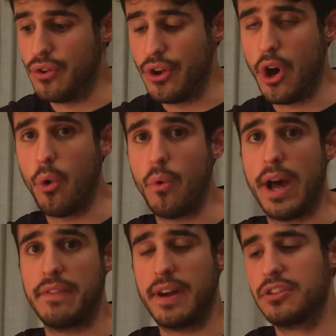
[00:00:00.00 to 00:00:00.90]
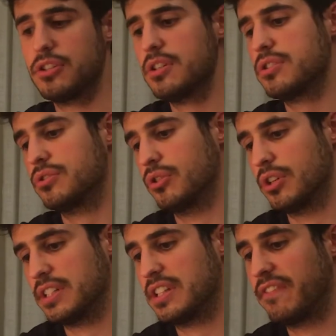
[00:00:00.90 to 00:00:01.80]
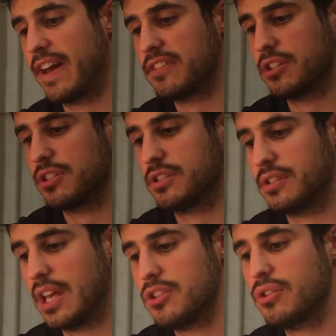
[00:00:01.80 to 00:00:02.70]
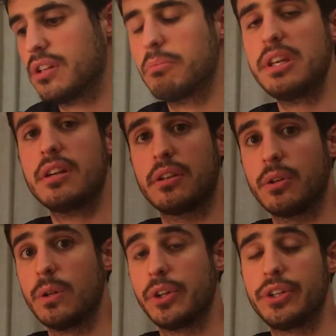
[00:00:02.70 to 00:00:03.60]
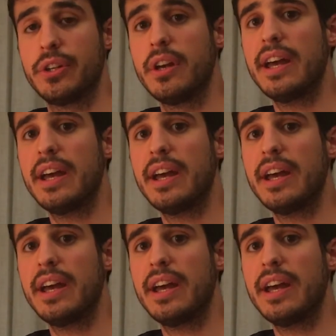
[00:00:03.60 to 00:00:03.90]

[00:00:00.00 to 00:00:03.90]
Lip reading: no advantages nor disadvantages. Then you can be an adult.